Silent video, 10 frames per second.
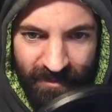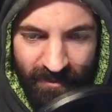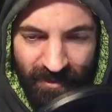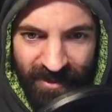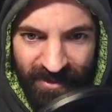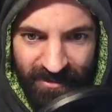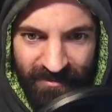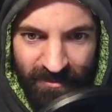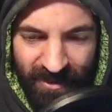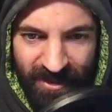We
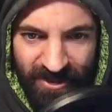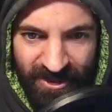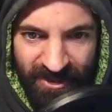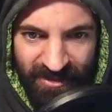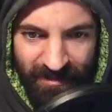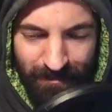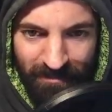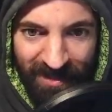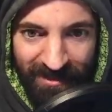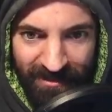got shit to
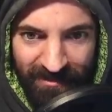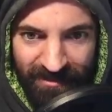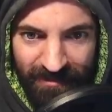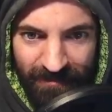build.